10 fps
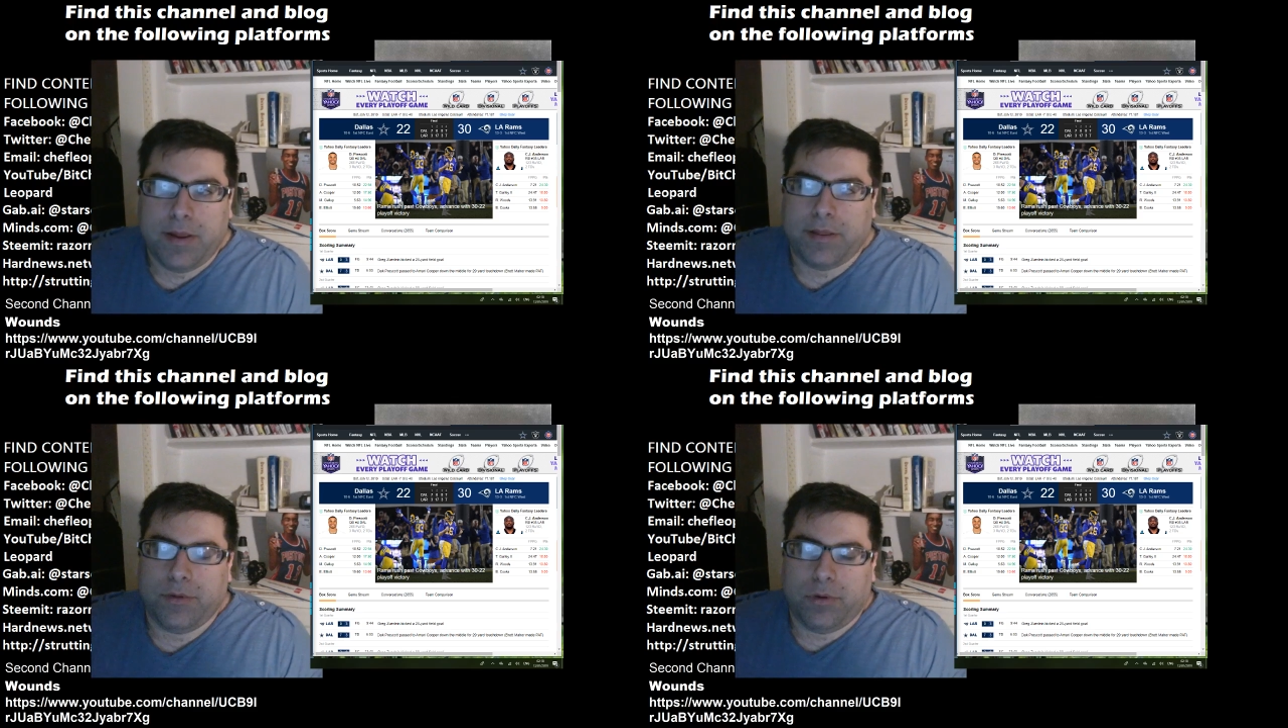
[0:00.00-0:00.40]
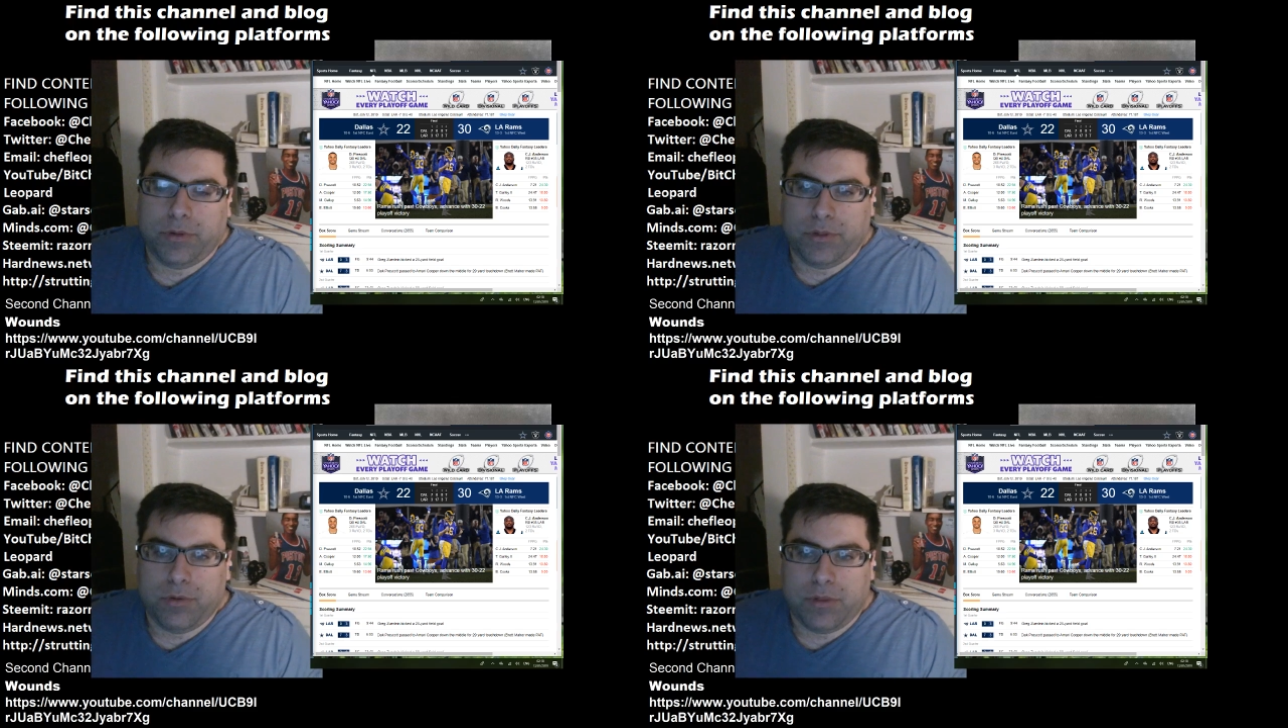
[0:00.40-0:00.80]
in the
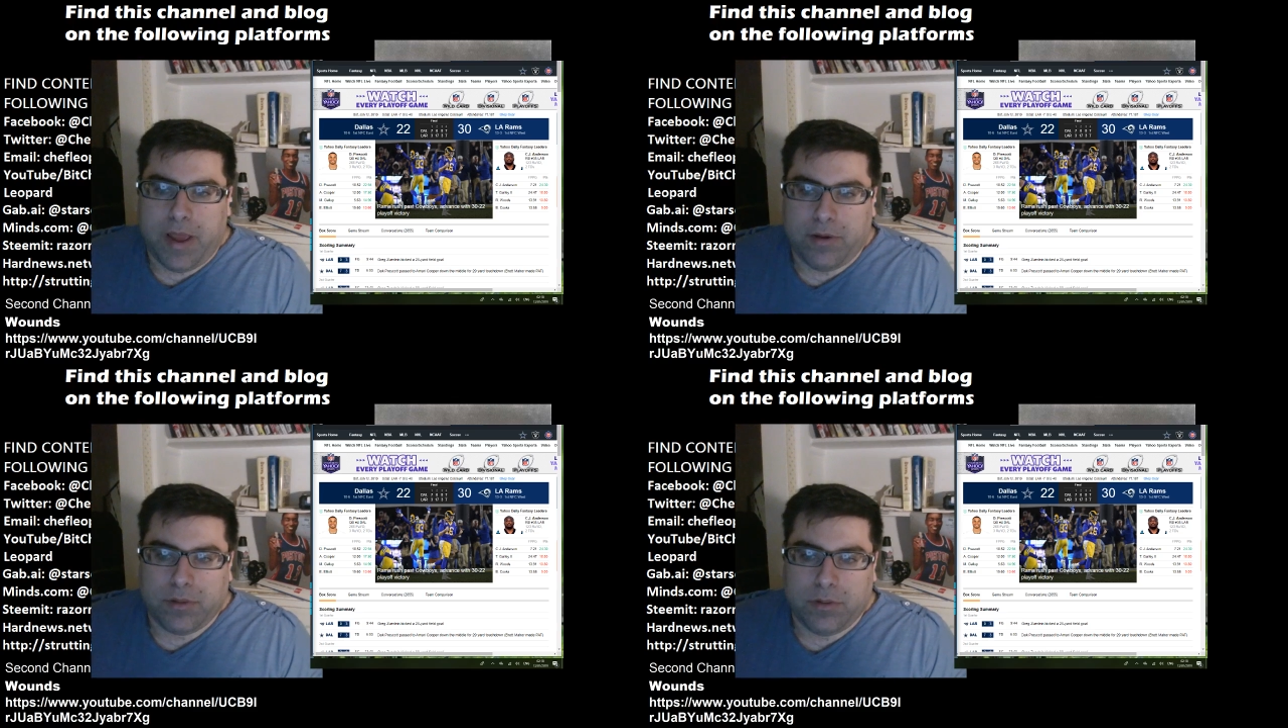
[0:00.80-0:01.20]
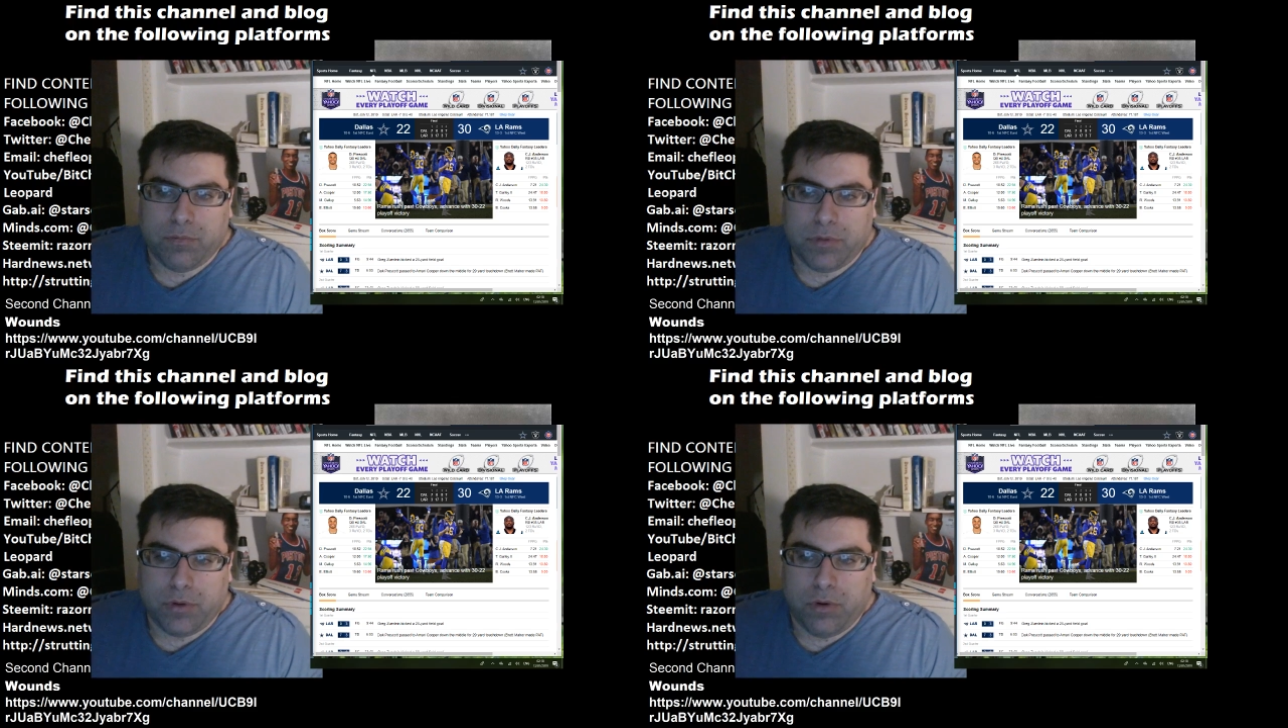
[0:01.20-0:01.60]
early 2000s
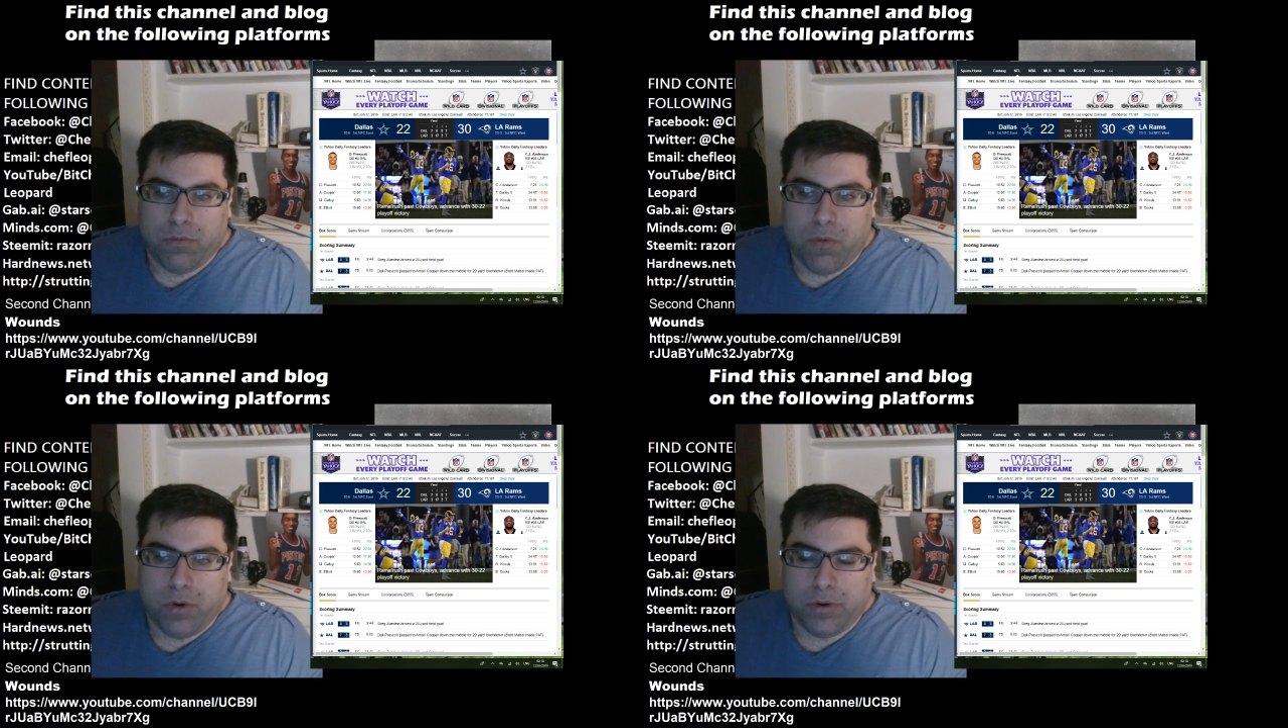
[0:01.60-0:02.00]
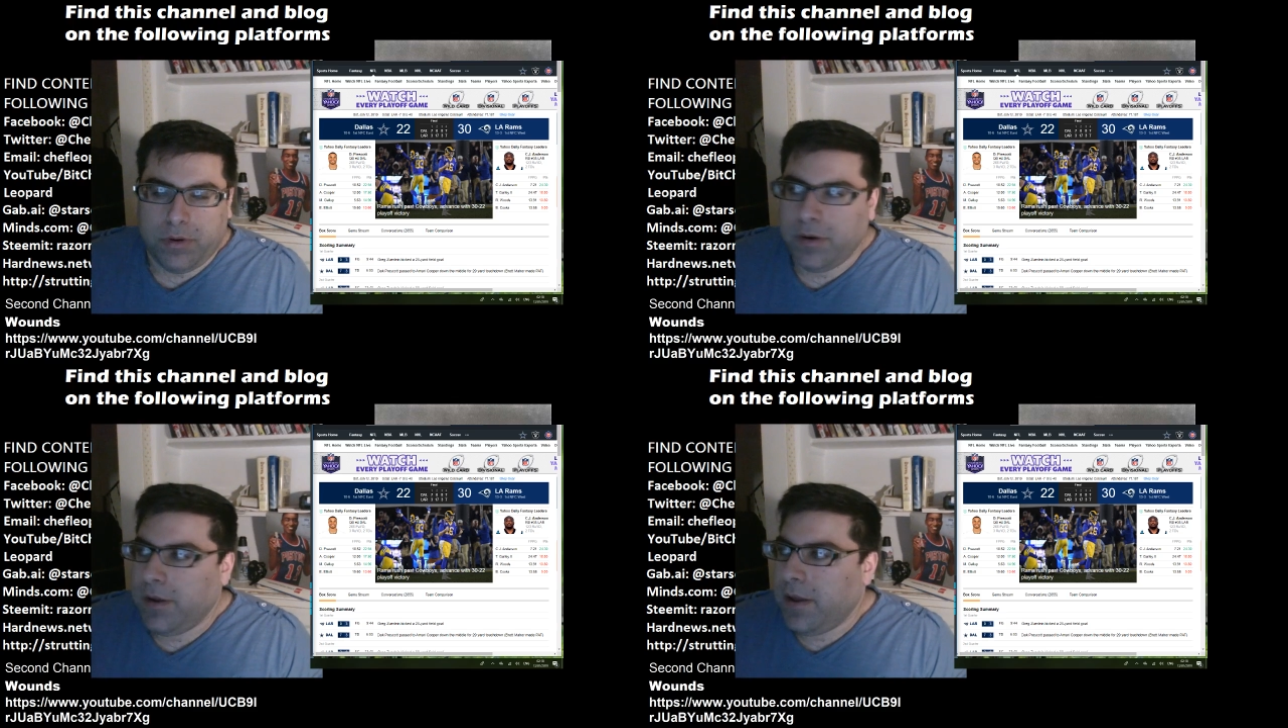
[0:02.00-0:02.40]
with Kurt Warner.